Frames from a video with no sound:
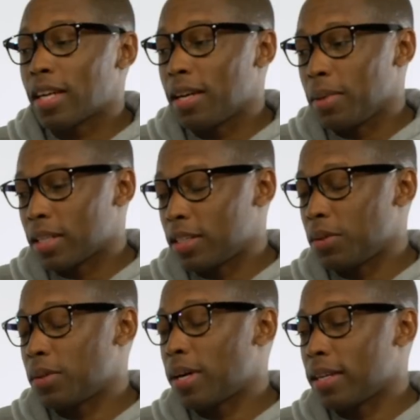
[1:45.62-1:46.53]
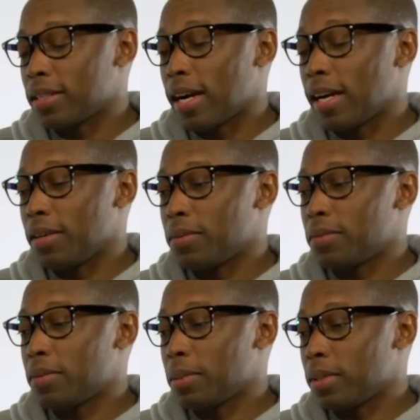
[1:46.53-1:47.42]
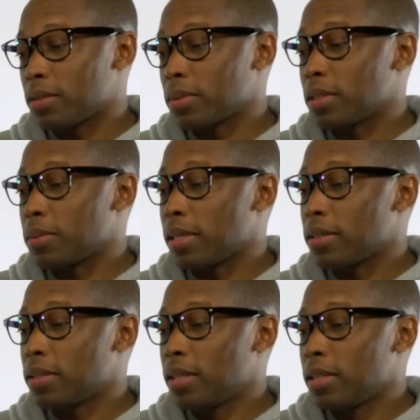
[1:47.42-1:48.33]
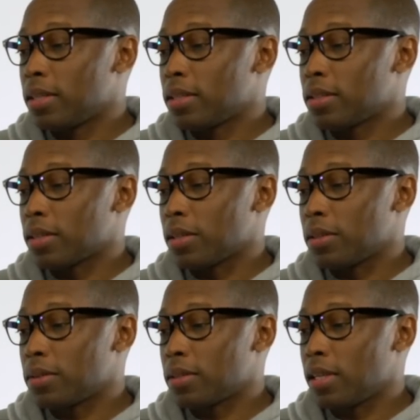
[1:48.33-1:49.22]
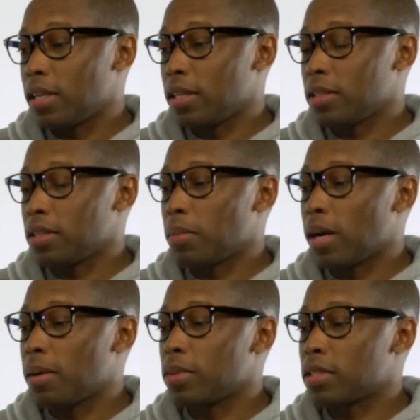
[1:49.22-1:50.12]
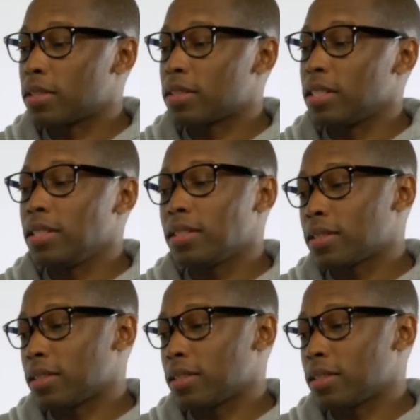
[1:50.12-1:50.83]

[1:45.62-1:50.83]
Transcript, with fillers: there tight because I don't know how to tie ribbons really well. So your mom wasn't a see,